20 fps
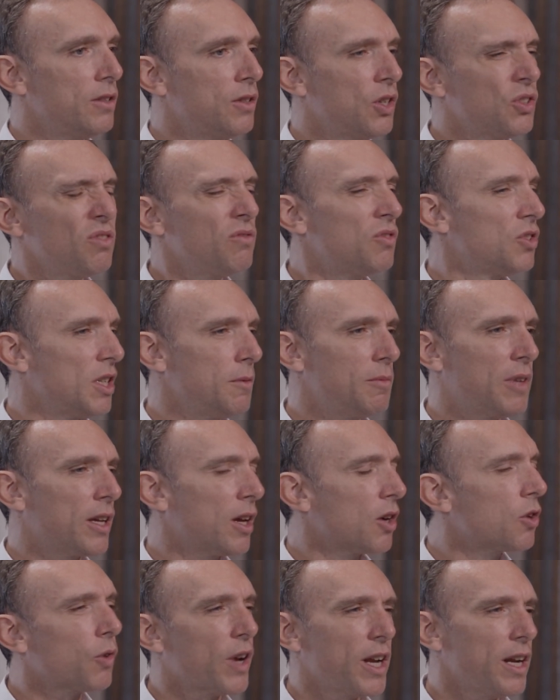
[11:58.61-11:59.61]
It doesn't seem
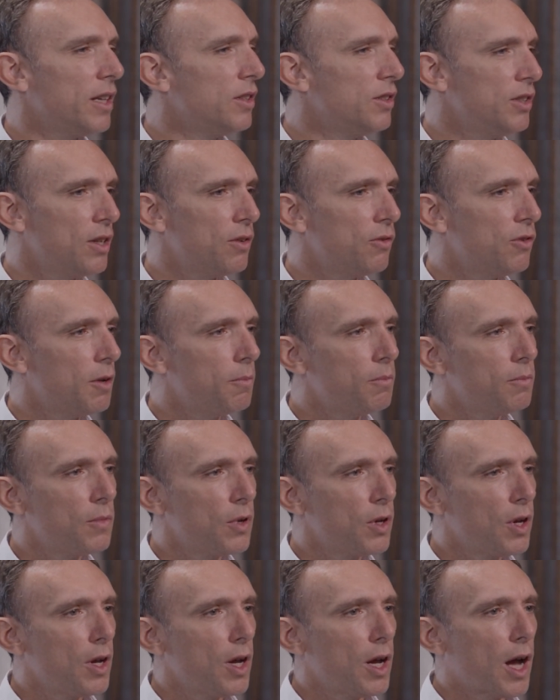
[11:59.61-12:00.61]
like a great idea to them.
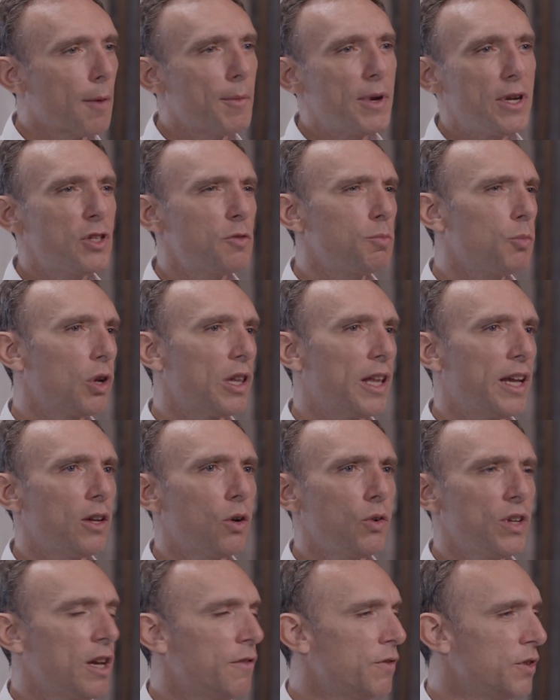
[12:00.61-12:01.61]
I mean, it's more like,
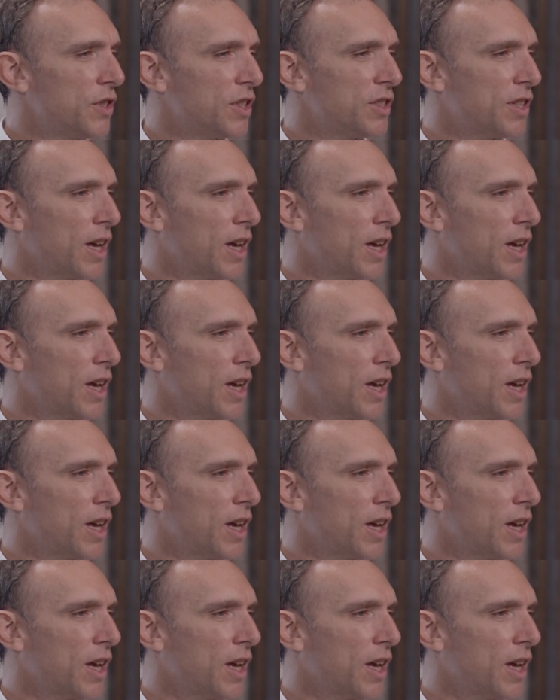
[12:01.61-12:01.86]
oh yeah, if it's